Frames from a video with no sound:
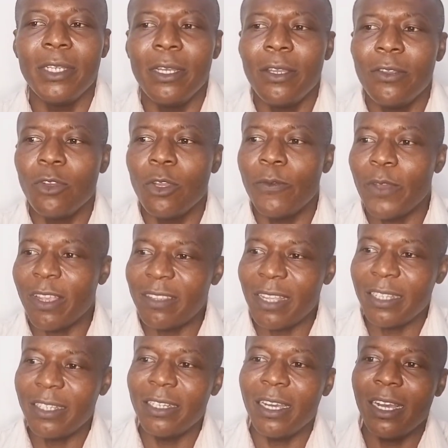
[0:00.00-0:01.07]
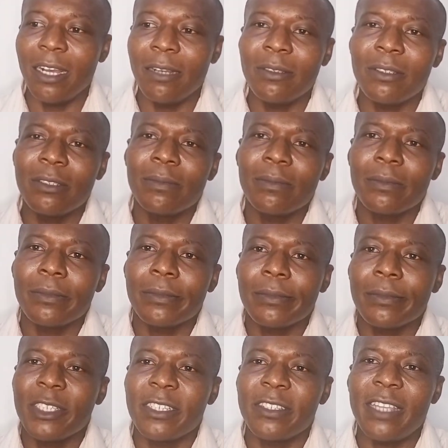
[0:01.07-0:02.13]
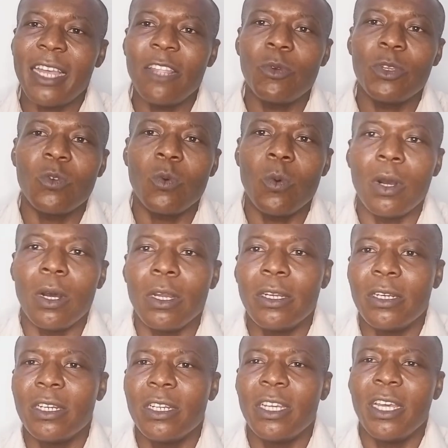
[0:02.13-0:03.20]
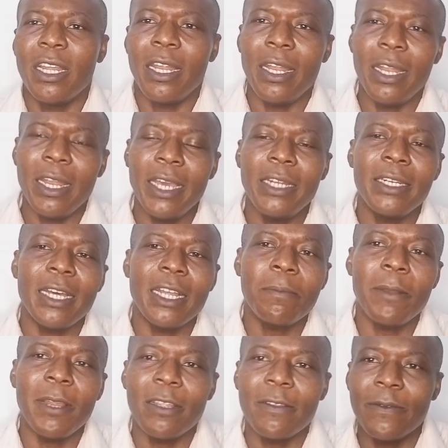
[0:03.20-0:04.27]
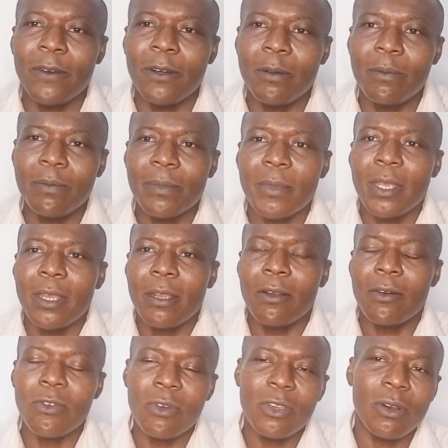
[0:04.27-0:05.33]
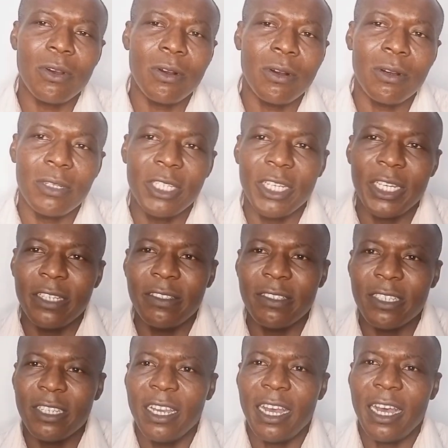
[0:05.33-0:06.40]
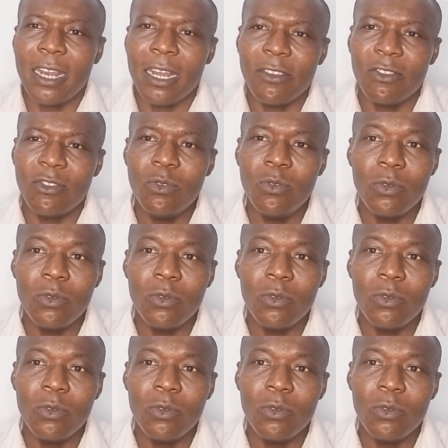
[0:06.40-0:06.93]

So if you are starting out, start with one, learn that platform, Grow your audience, and as you